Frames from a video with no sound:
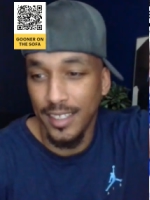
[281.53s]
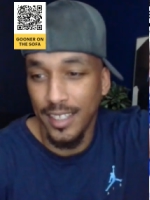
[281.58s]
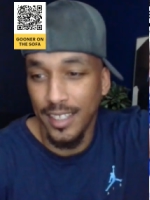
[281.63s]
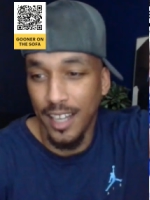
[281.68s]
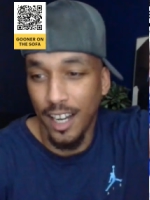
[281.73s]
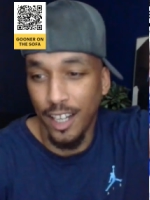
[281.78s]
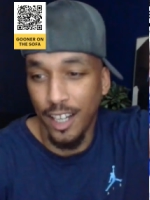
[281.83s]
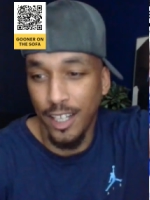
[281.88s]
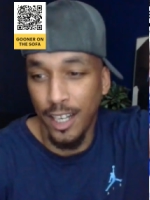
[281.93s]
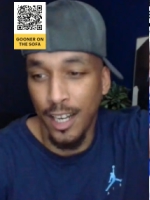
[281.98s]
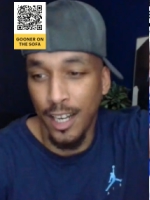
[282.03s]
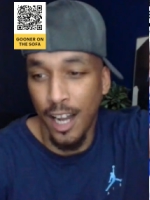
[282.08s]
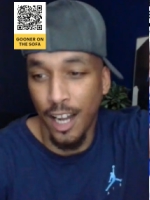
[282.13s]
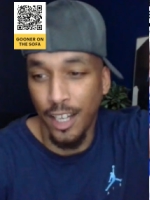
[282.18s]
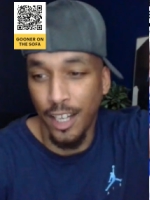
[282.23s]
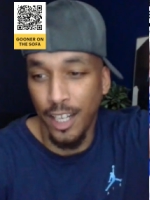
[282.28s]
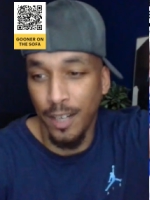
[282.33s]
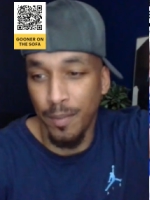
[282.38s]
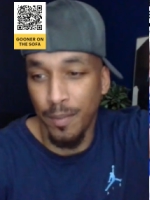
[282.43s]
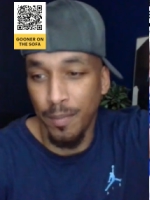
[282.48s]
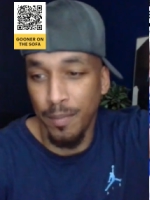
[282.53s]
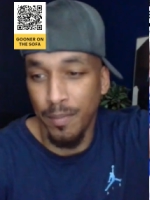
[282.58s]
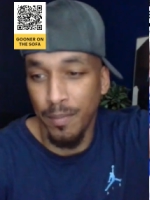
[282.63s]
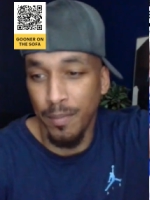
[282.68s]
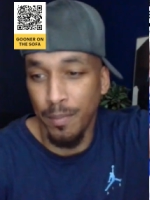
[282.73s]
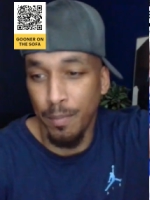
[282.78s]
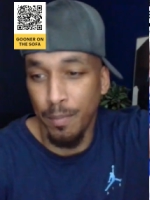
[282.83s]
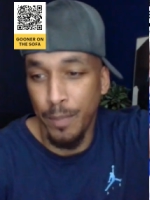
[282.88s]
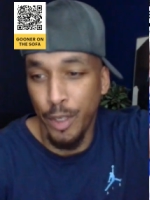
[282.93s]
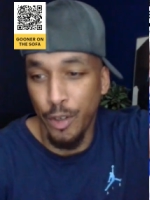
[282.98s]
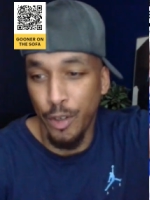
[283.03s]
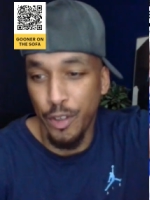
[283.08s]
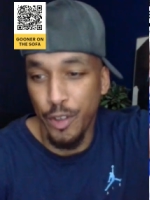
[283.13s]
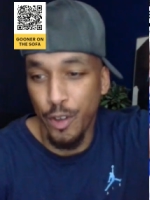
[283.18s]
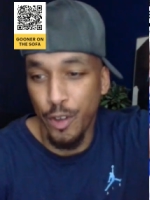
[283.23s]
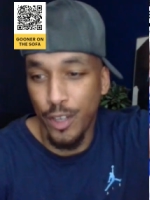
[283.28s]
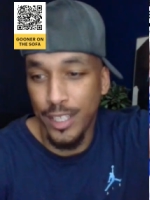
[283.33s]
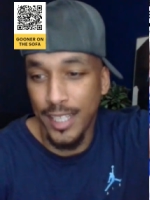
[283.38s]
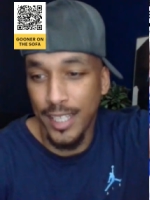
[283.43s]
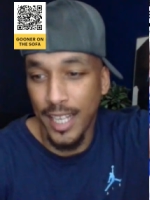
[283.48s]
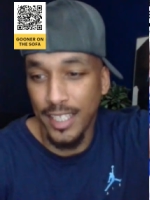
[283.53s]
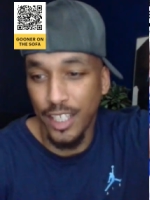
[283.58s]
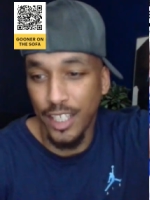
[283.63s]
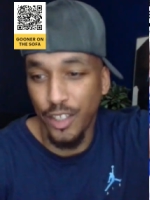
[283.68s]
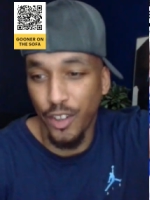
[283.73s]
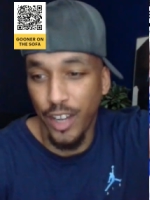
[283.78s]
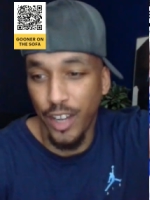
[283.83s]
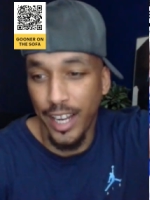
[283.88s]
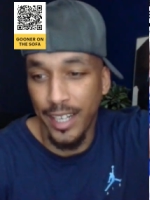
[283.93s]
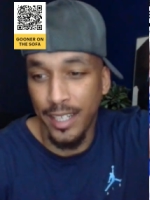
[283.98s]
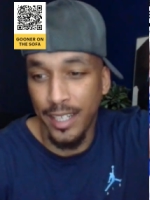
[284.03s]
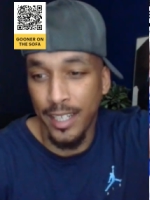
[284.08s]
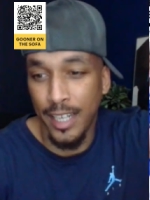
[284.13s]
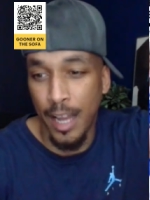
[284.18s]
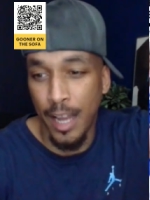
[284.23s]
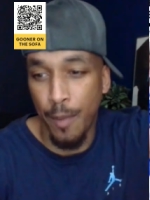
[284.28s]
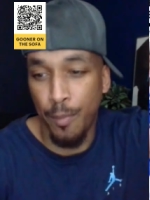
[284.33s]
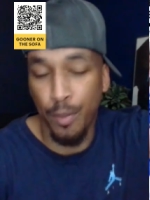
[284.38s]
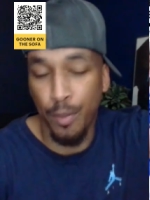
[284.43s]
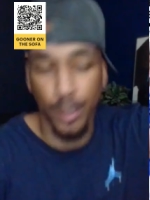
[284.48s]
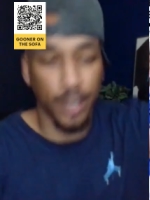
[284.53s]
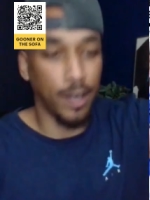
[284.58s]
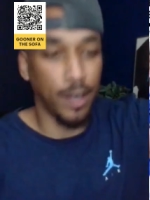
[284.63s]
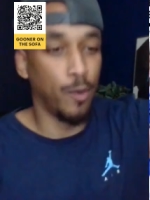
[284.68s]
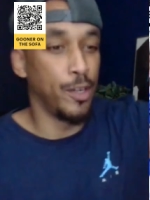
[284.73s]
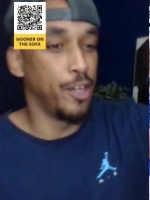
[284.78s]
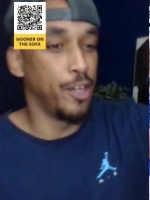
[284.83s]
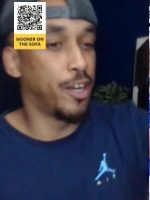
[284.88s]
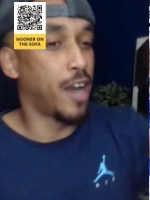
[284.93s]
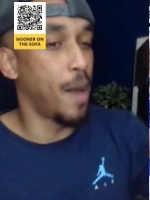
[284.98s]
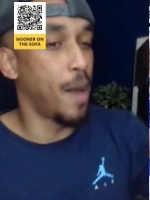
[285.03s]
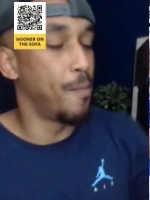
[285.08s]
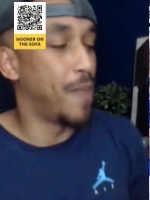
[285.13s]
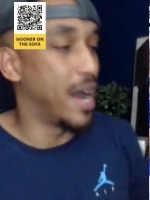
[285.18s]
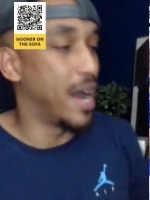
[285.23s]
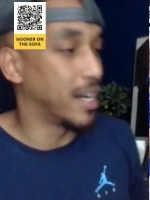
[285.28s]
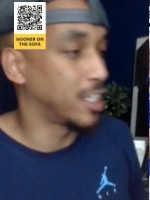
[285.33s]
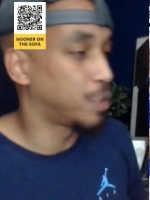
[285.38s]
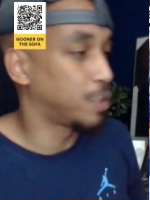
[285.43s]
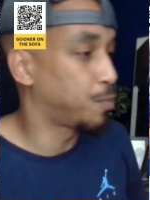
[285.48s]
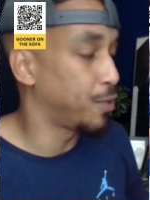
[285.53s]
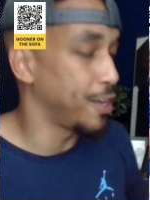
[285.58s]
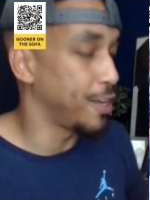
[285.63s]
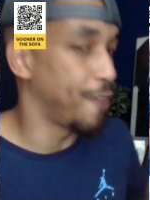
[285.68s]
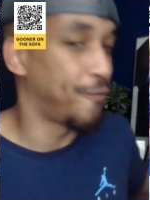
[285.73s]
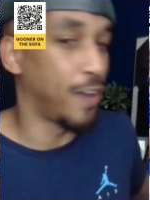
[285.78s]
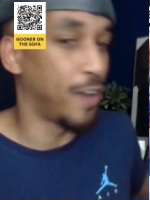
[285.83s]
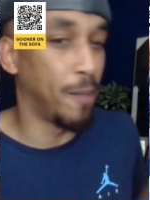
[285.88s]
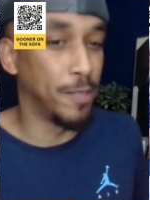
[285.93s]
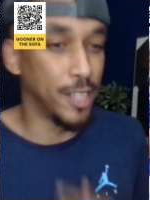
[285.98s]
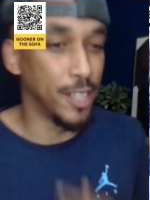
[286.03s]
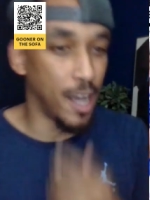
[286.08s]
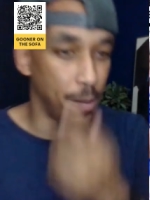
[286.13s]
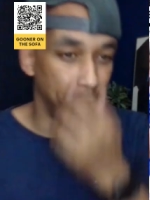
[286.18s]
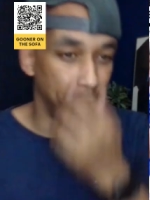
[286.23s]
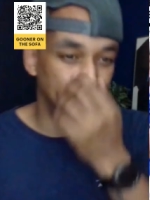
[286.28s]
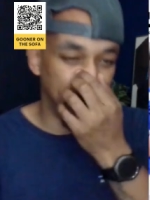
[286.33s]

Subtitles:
gonna mute you because that's annoying. When you come back, just put your thumbs up